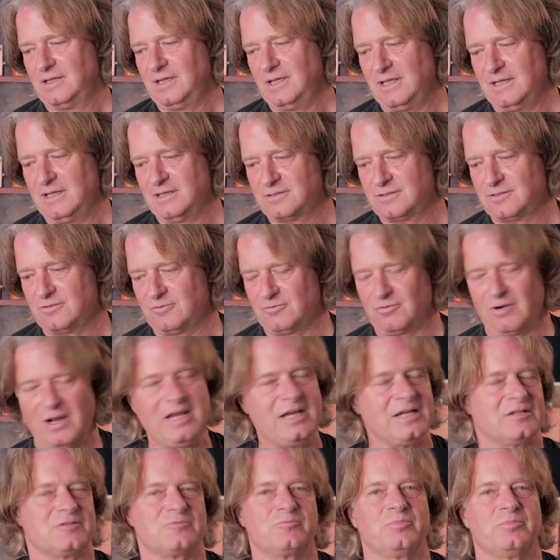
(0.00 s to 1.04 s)
is
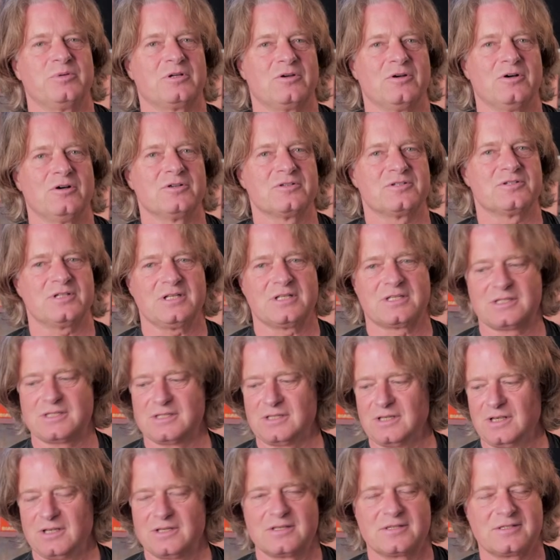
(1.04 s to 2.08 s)
great because
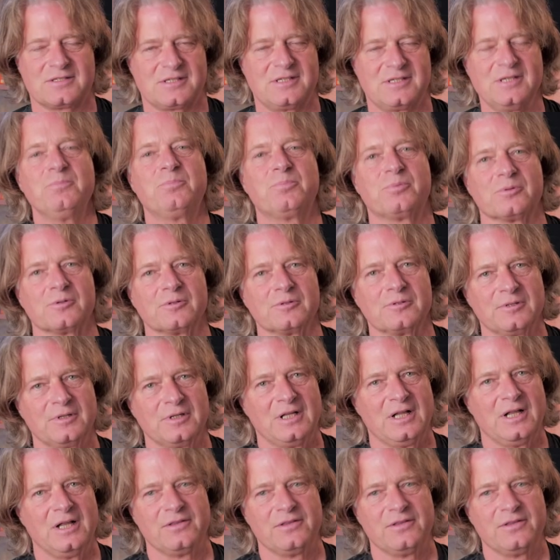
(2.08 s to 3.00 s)
it's simple.